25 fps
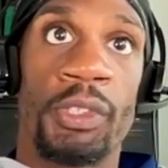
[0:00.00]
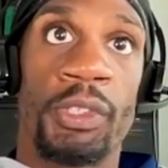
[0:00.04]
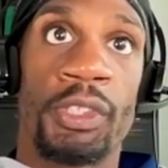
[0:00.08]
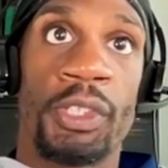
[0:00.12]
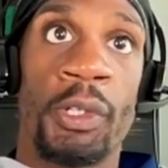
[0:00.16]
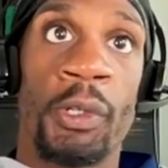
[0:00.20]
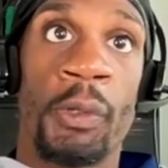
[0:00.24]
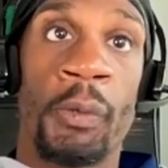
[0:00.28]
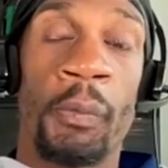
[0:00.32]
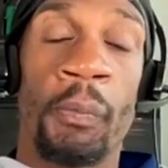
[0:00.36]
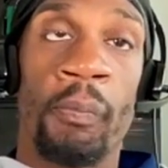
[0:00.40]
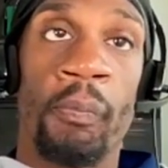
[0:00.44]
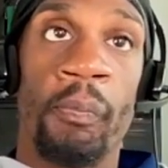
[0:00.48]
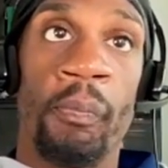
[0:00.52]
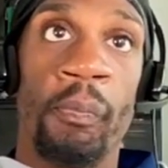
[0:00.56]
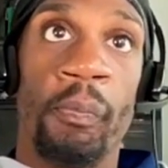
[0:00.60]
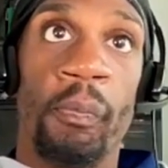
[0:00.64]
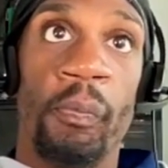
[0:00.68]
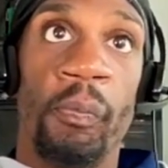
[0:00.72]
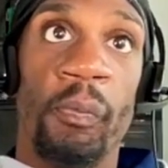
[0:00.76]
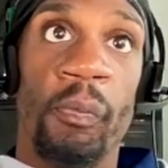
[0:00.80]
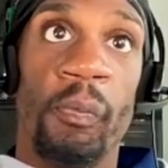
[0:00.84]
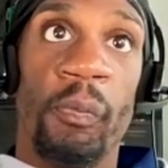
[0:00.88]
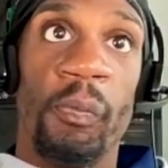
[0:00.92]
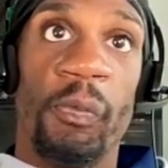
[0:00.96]
So
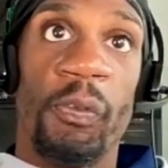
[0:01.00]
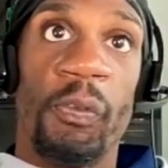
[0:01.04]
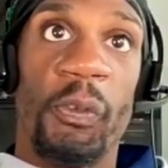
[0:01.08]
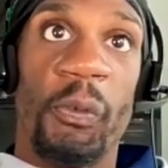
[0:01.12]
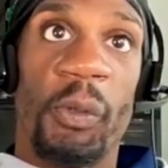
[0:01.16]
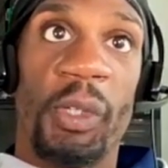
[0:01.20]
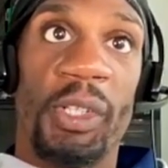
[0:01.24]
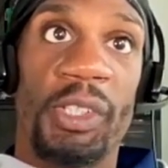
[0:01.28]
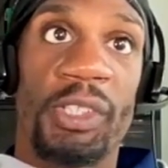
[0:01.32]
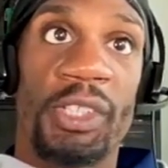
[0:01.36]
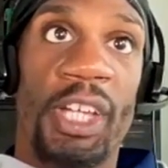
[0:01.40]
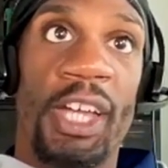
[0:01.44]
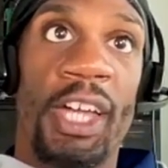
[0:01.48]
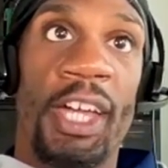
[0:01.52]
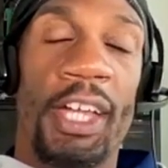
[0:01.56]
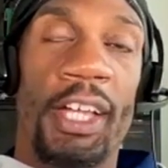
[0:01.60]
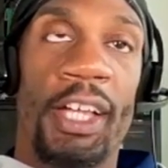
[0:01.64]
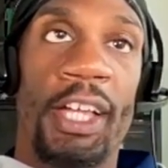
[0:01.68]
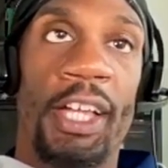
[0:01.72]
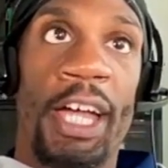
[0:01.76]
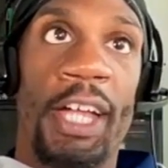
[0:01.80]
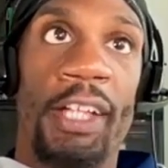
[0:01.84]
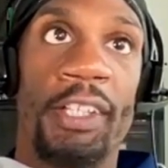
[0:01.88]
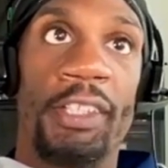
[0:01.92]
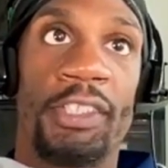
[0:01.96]
once I had
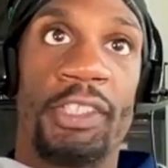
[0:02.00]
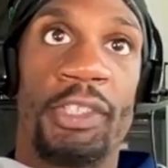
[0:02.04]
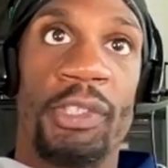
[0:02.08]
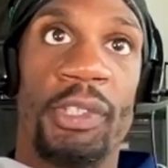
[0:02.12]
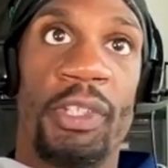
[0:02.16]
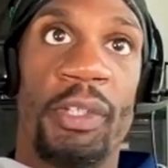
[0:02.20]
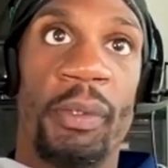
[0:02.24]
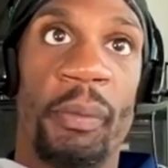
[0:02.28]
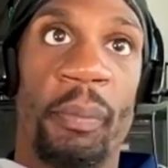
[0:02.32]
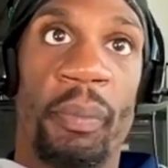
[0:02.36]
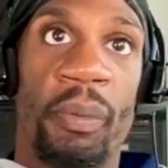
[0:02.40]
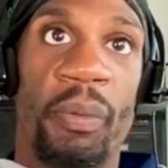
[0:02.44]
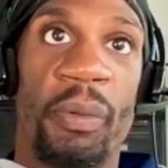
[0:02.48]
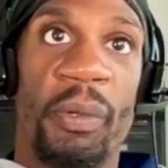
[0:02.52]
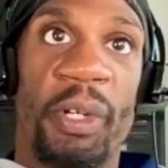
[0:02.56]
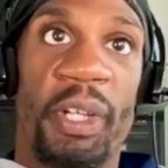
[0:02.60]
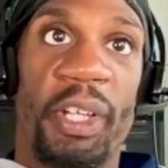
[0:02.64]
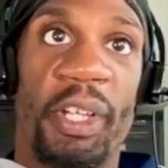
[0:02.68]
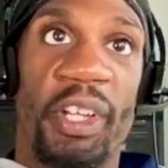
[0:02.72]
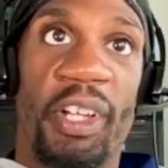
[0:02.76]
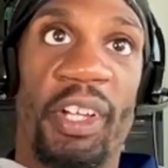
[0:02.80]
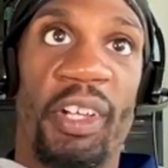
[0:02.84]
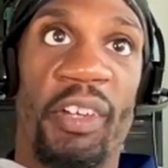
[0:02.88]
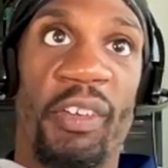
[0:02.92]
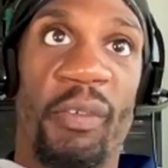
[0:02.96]
gotten to the
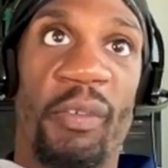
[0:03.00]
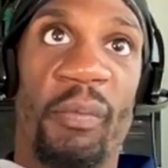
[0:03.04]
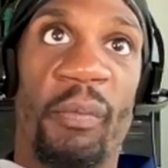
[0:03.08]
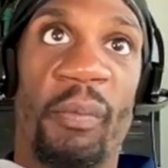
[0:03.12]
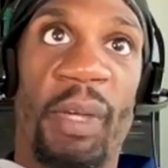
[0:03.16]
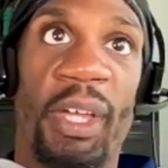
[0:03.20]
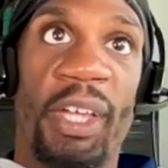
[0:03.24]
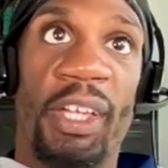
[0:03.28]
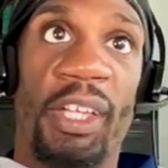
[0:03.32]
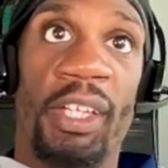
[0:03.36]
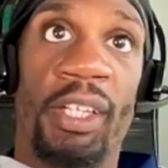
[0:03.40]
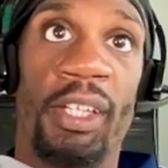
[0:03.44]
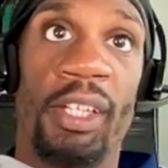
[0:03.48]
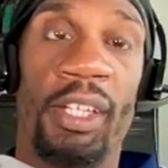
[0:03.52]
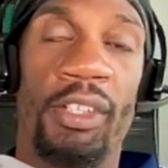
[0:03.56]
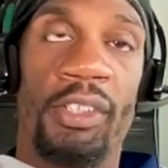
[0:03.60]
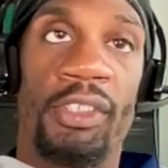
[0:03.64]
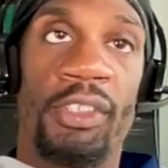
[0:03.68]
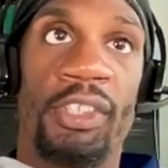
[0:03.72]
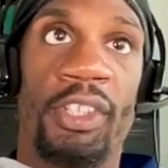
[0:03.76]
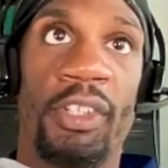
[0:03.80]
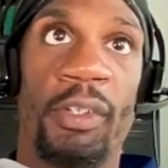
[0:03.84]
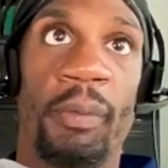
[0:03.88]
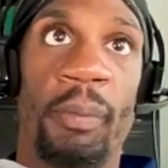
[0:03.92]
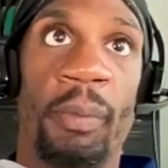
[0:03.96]
point of making it
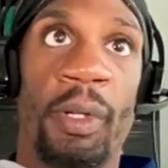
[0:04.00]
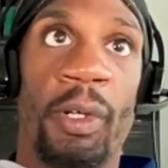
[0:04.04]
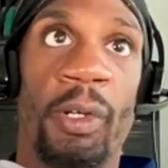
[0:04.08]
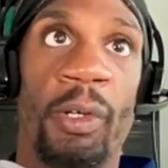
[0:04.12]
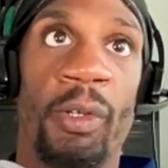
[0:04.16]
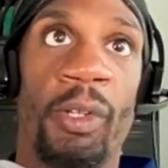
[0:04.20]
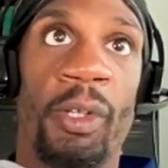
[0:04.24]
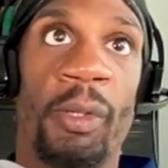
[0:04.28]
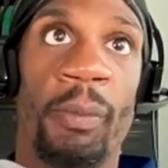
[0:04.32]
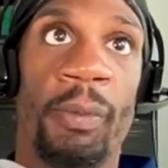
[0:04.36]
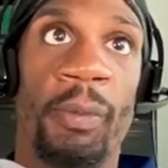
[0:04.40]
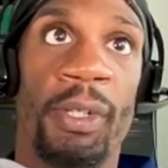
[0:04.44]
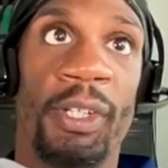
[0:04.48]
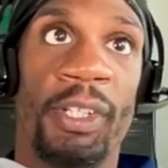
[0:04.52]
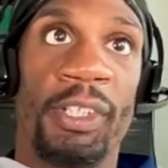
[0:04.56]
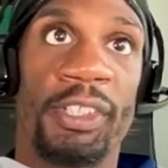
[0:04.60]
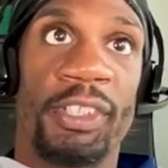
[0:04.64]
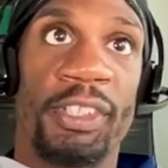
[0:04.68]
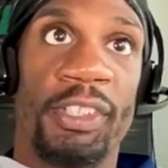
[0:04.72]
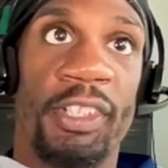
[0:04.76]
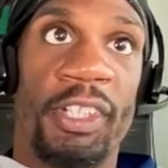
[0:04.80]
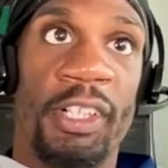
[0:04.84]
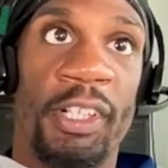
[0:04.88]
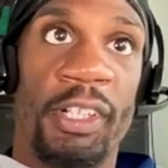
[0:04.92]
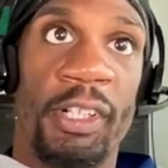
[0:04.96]
to the
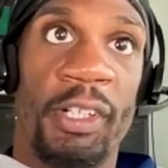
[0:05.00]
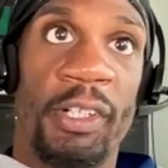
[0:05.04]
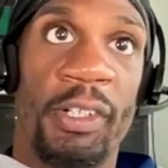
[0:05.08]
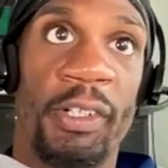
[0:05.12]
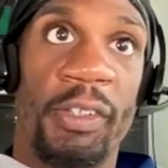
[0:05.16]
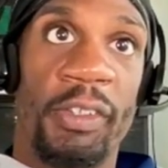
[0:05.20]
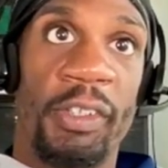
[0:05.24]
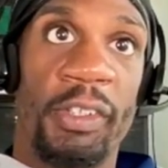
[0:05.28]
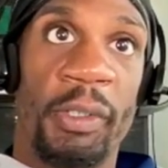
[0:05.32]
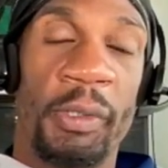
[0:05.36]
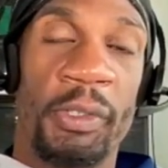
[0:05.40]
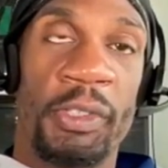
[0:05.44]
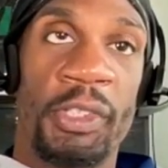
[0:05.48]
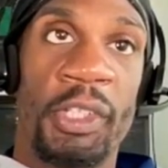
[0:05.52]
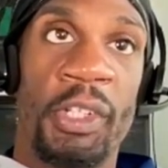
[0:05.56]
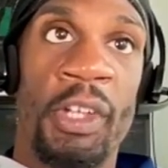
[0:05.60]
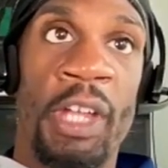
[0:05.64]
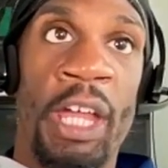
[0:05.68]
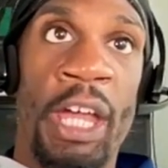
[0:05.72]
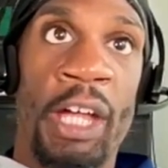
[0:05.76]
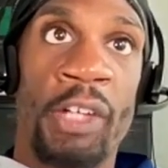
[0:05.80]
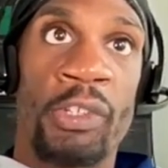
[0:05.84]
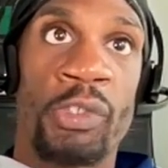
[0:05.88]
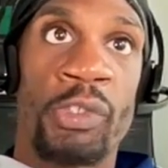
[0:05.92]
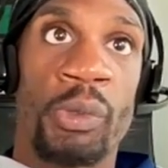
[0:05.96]
Paralympics, there was a
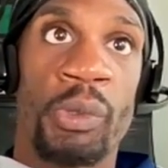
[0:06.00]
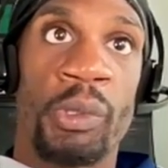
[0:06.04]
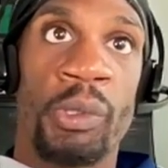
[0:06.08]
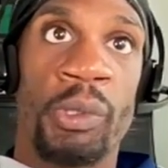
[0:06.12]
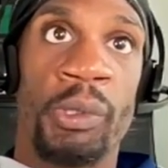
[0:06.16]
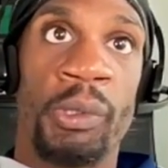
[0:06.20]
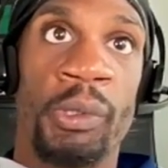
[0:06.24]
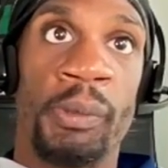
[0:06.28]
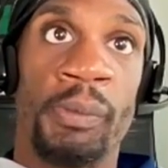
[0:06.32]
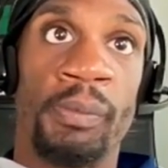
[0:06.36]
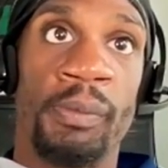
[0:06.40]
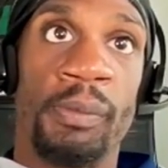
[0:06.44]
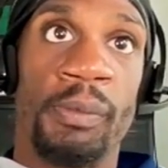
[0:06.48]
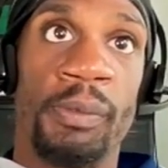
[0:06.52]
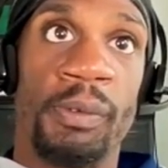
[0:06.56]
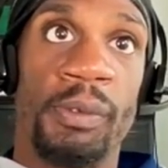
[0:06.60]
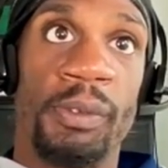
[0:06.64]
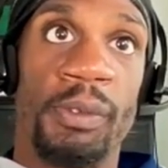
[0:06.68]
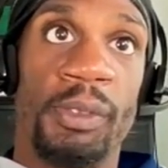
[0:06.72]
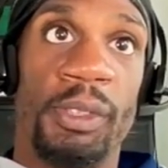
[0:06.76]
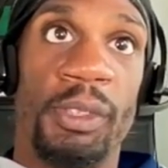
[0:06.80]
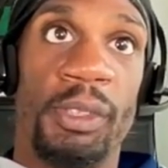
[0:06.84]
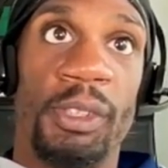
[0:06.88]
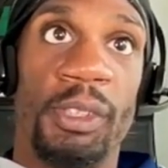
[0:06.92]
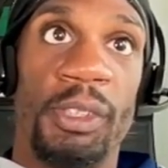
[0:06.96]
natural
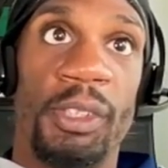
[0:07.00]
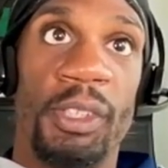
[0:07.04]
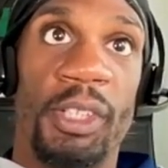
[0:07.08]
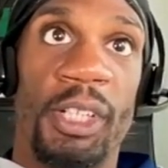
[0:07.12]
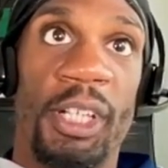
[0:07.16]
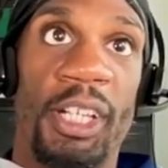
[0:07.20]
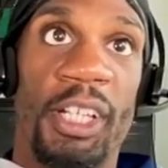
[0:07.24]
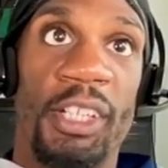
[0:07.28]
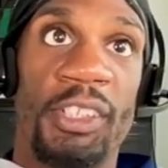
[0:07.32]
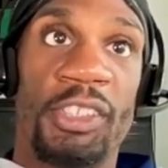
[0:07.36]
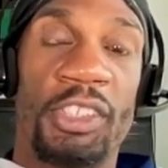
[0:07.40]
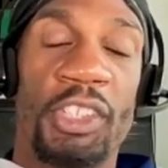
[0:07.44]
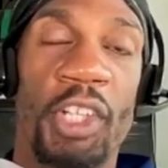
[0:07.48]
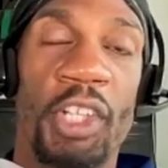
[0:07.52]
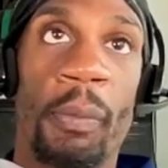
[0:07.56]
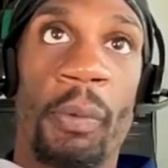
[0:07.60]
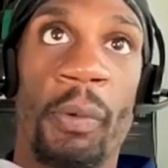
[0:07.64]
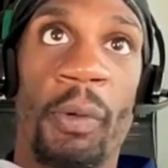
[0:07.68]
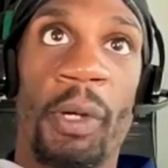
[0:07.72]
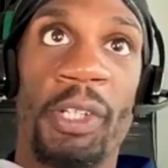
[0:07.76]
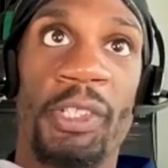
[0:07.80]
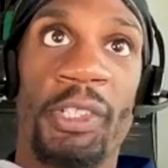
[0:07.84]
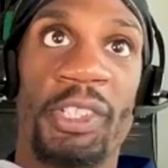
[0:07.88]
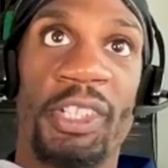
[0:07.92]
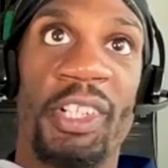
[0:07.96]

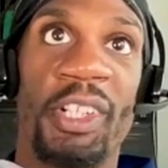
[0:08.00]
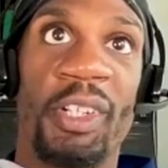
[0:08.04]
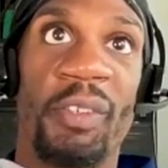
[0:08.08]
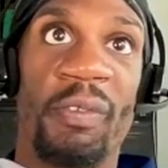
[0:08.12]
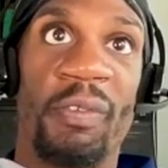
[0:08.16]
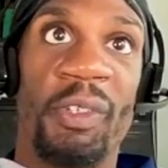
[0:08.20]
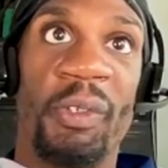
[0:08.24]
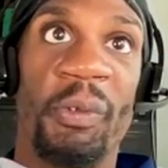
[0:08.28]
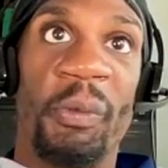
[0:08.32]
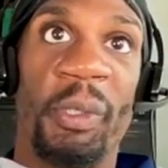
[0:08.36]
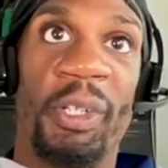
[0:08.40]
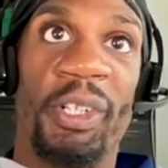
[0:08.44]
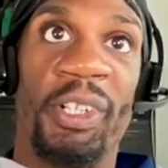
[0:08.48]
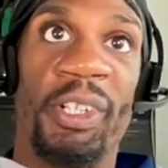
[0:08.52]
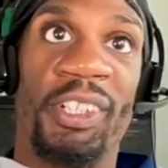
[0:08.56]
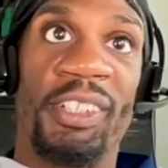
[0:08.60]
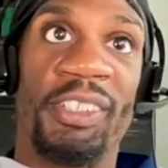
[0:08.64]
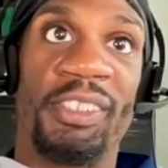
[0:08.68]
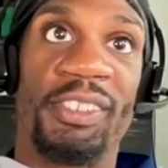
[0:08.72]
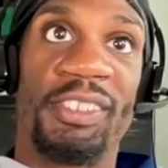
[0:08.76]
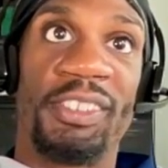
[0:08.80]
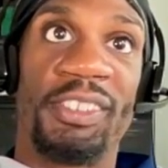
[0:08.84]
separation, if you will.